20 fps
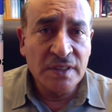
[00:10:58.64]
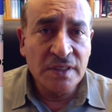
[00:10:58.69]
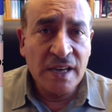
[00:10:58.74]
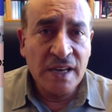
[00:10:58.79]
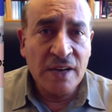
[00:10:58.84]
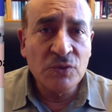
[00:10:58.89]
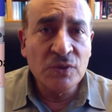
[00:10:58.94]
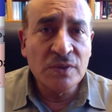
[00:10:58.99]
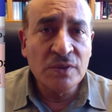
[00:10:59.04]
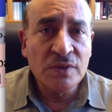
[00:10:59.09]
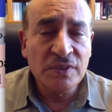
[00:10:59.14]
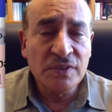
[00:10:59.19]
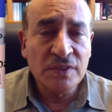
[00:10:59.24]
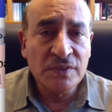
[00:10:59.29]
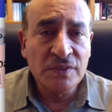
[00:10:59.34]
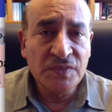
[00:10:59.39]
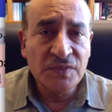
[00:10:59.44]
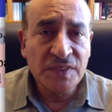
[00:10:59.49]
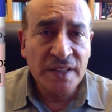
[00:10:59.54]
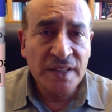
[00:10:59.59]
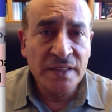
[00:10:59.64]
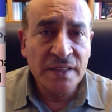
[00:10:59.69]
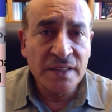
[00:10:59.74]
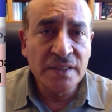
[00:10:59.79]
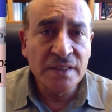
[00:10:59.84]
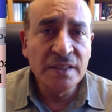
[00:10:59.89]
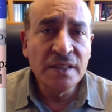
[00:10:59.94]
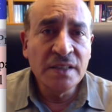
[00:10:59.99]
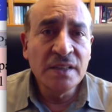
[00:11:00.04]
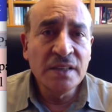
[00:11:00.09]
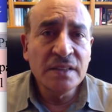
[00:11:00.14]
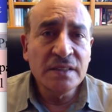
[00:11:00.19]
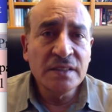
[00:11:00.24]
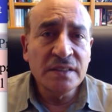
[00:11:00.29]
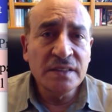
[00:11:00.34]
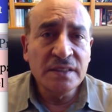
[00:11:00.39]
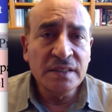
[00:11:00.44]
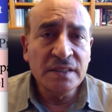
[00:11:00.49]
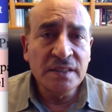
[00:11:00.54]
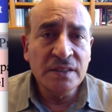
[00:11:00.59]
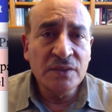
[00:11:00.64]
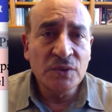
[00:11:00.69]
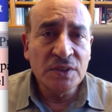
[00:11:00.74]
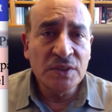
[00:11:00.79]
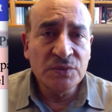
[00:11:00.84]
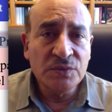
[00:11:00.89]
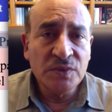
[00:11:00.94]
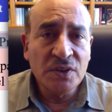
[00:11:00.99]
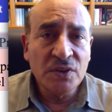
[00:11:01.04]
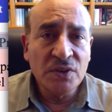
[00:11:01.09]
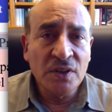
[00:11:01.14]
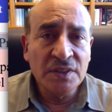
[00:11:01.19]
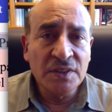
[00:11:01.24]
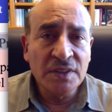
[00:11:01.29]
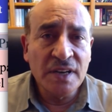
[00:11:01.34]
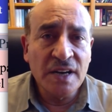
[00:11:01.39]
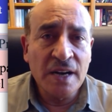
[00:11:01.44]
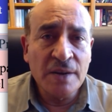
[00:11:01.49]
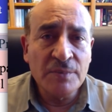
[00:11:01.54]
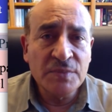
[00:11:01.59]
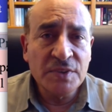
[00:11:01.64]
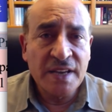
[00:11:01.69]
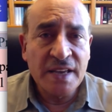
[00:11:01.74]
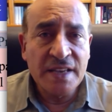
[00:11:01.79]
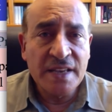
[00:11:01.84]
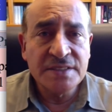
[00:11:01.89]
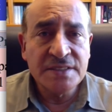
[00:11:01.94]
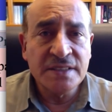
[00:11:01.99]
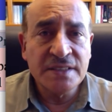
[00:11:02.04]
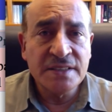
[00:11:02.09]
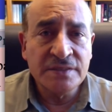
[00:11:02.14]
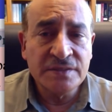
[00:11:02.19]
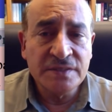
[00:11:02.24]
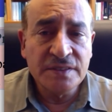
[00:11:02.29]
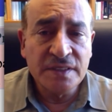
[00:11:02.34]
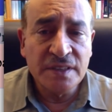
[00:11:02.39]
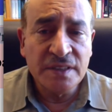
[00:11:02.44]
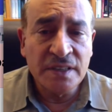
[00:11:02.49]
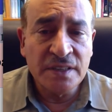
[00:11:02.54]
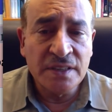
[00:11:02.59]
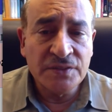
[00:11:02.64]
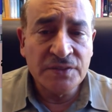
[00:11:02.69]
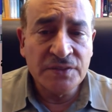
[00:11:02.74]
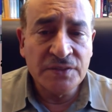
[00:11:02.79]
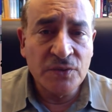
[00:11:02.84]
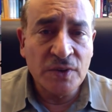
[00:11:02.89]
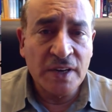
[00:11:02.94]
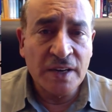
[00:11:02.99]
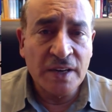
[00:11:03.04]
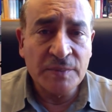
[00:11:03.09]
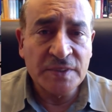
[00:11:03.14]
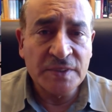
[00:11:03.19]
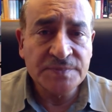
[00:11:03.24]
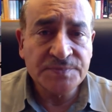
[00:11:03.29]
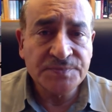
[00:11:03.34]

will fulfill the what we call the comprehensive requirement.